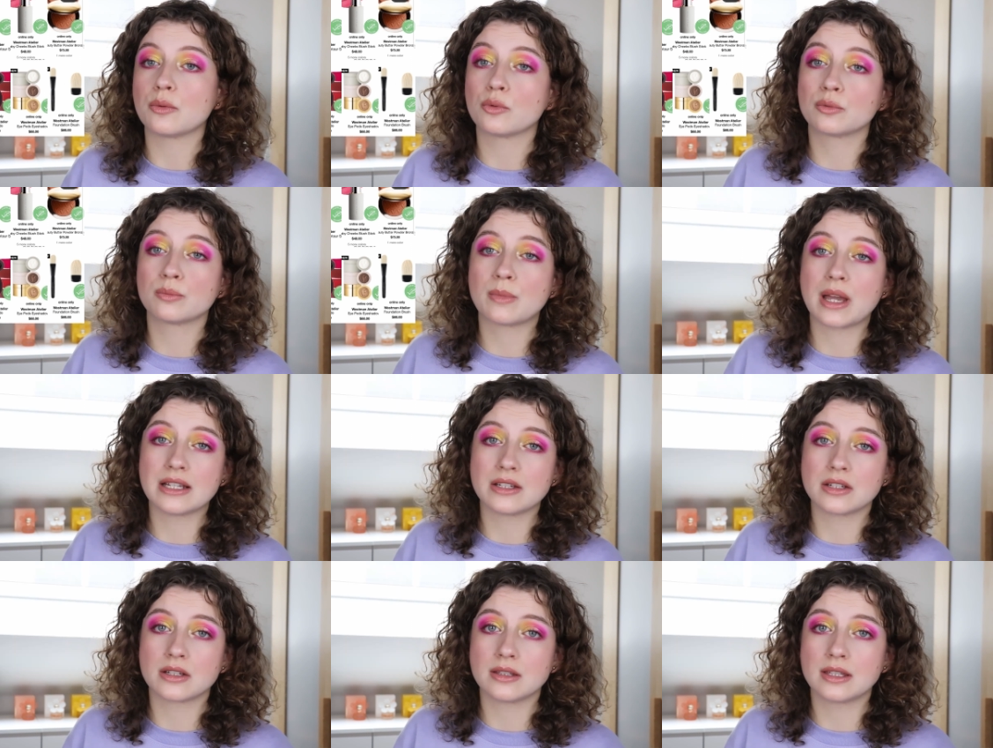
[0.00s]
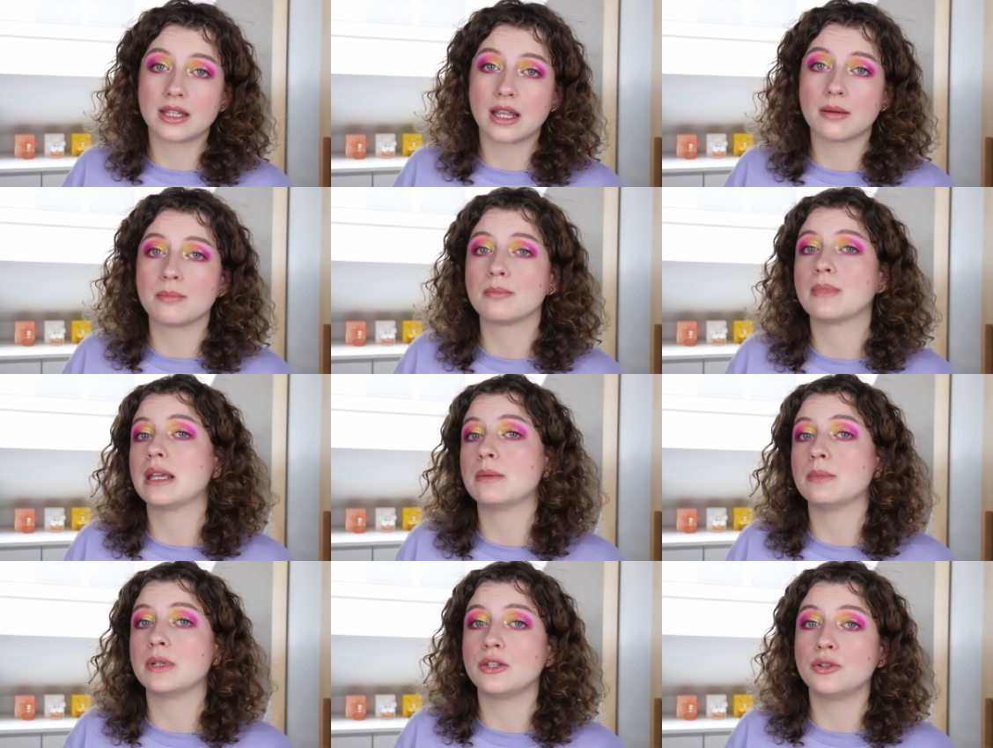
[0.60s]
I would mention them.
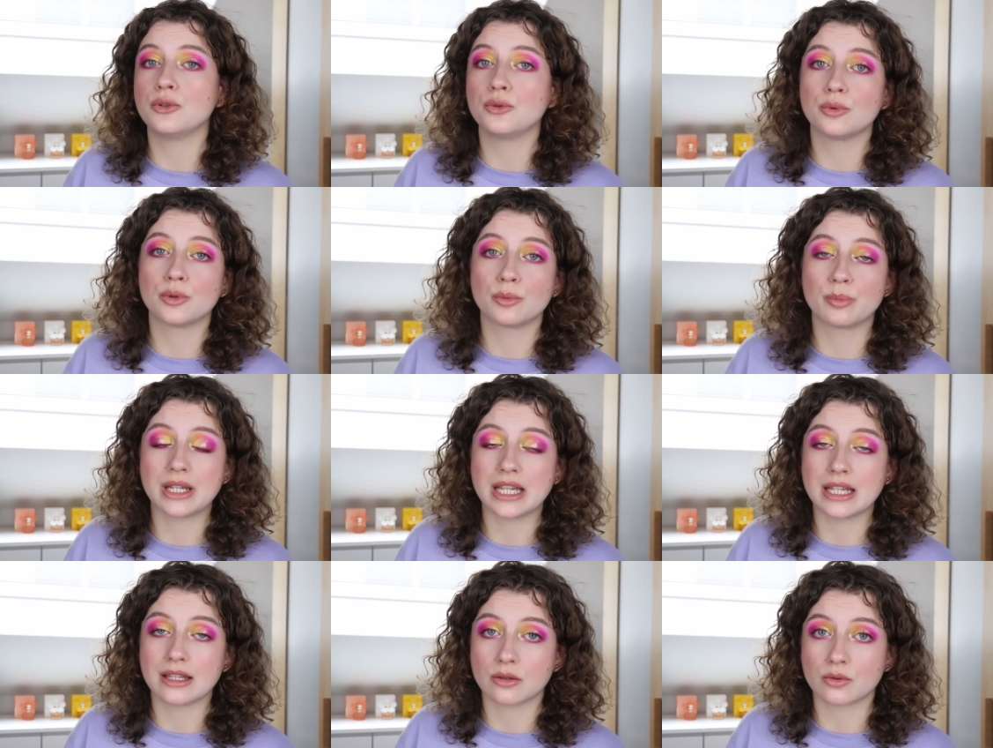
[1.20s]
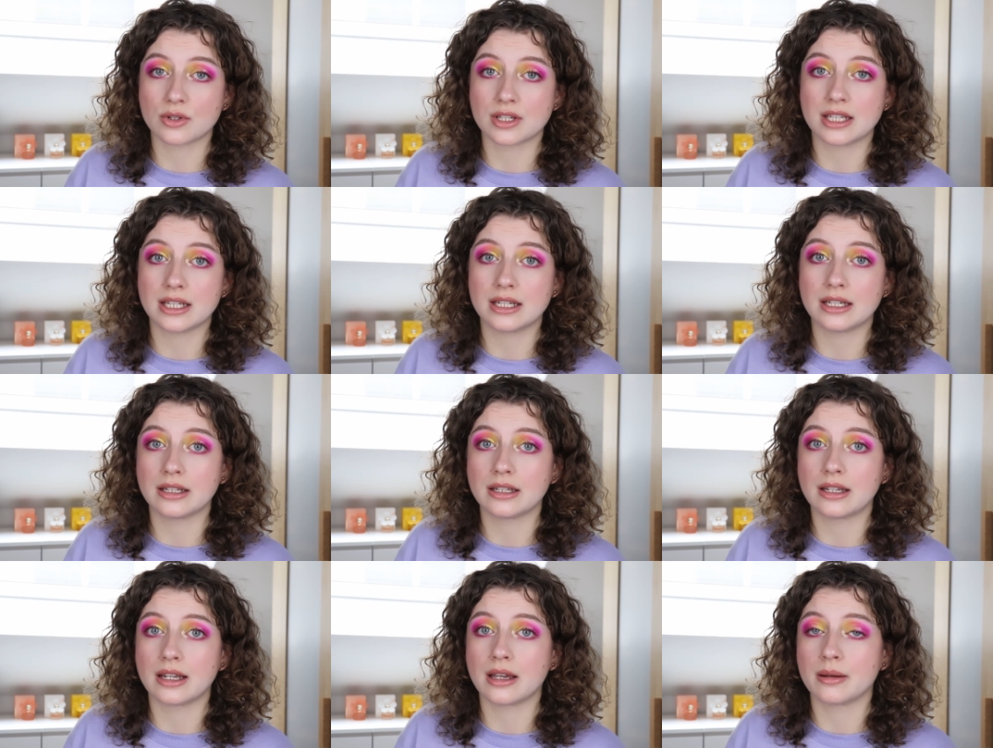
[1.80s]
Maybe you would be interested
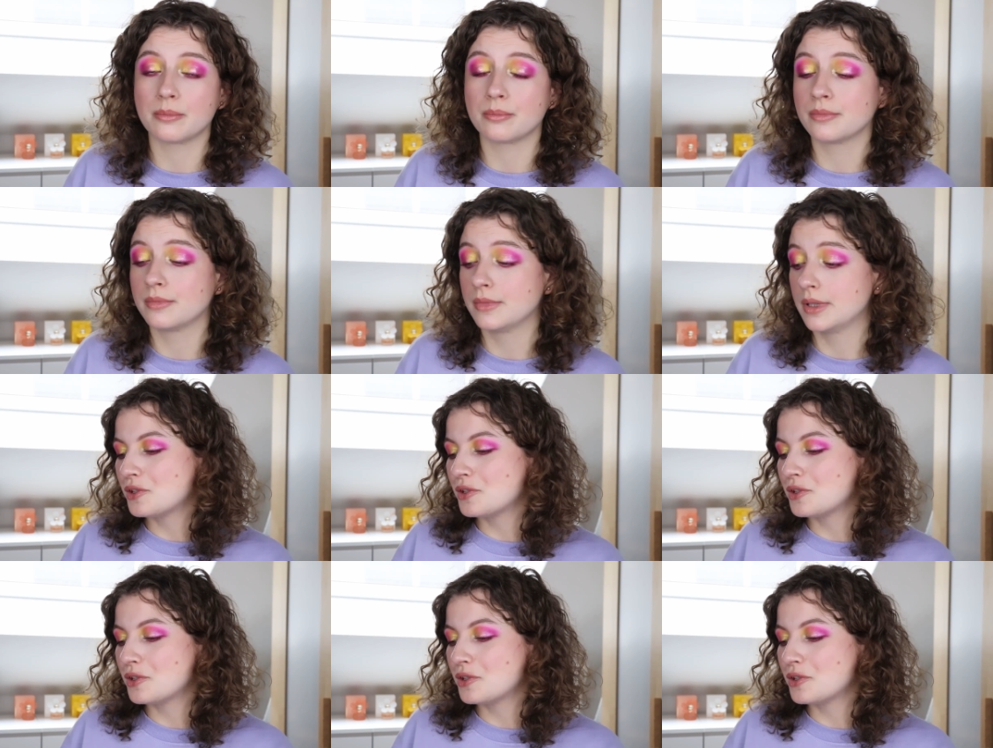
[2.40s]
in them.